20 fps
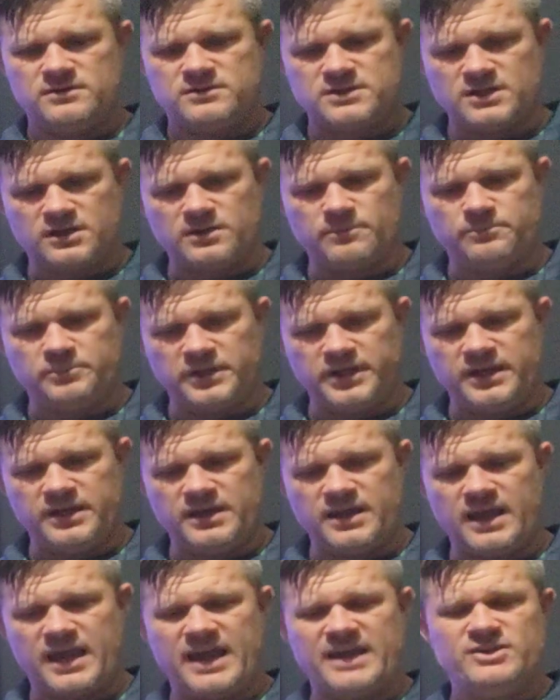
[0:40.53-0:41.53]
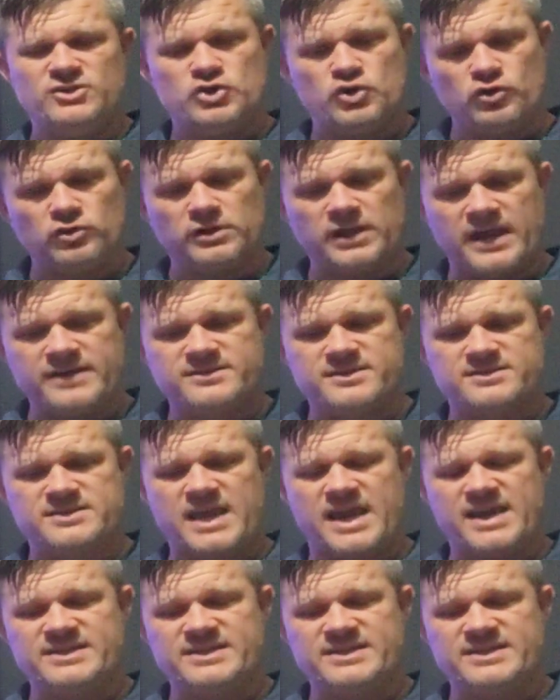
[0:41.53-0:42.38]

to complete and utilizes